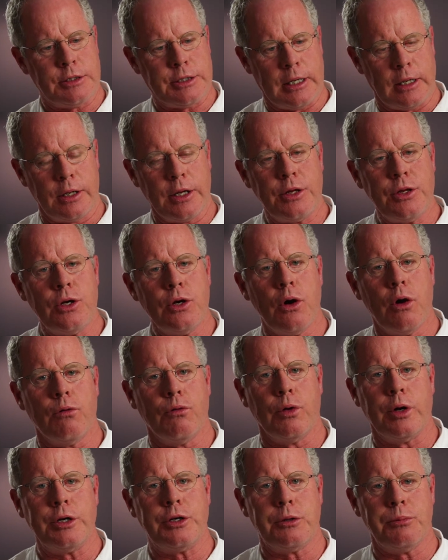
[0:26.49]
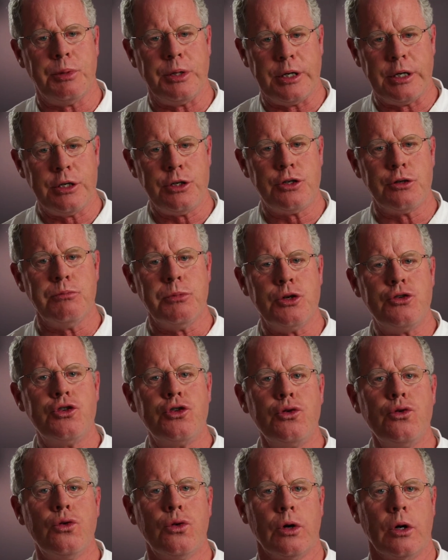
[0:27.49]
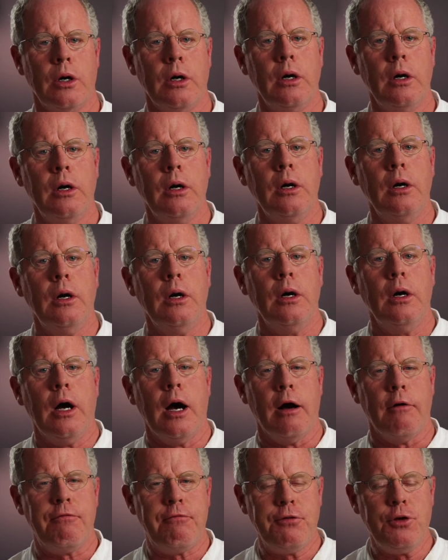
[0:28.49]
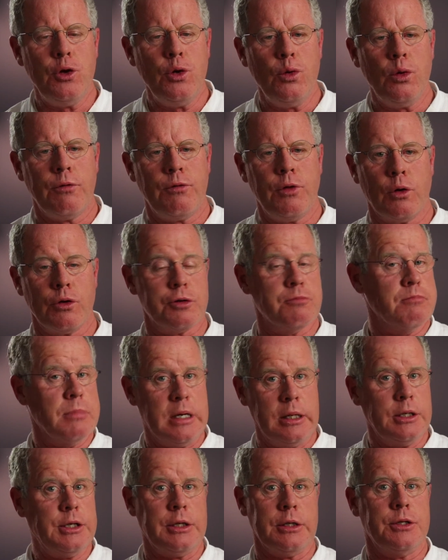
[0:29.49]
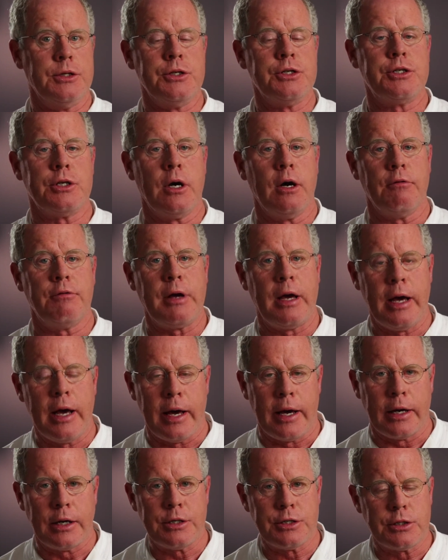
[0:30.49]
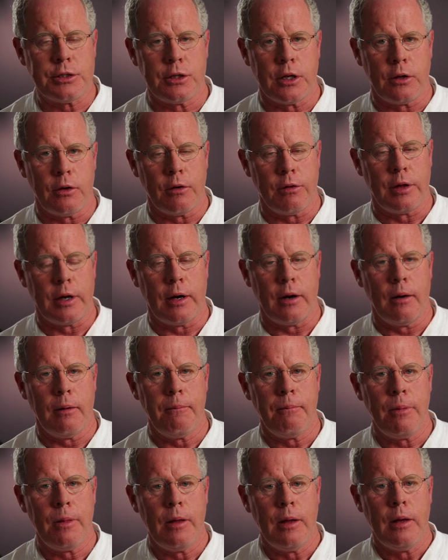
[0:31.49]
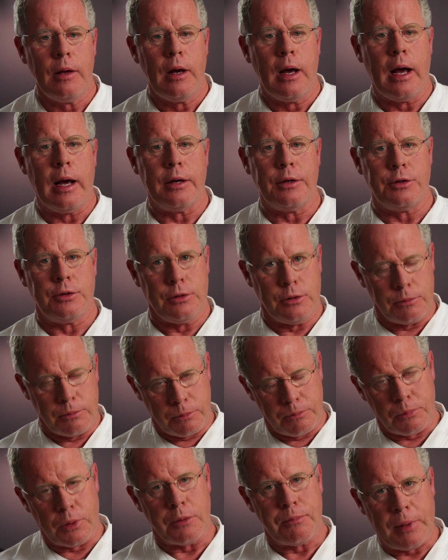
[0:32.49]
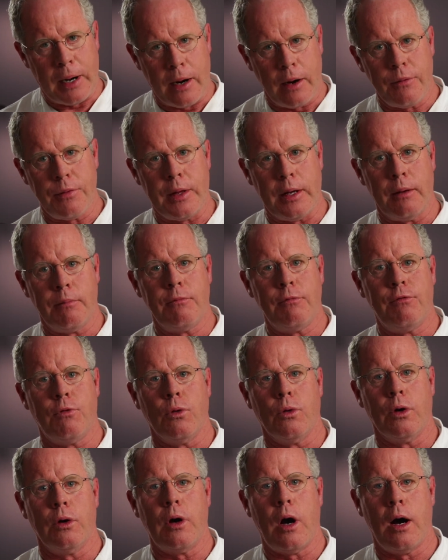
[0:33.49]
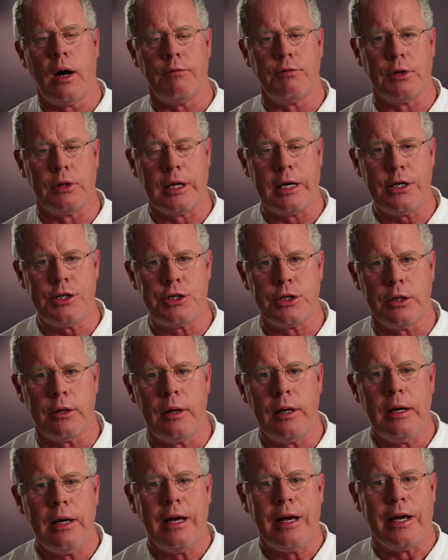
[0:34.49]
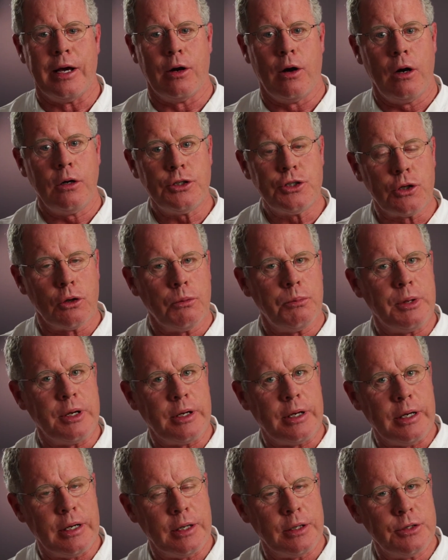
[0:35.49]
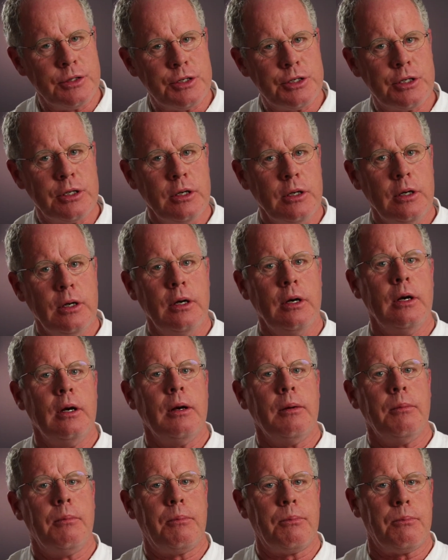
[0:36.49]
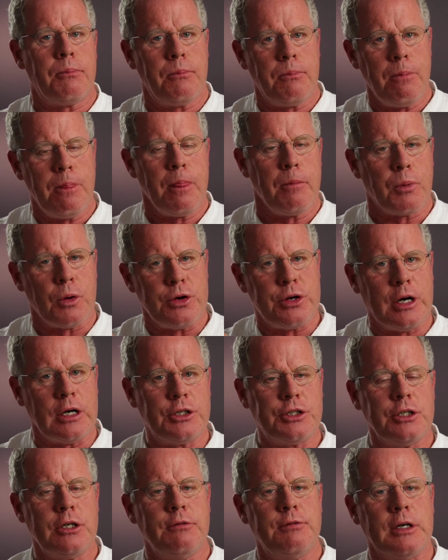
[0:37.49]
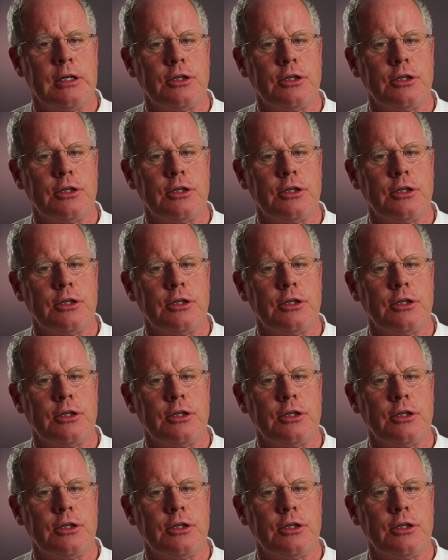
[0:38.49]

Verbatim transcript: telling the ovary to begin to mature a few of those millions of eggs that are there and prepare them for ovulation. It also begins production of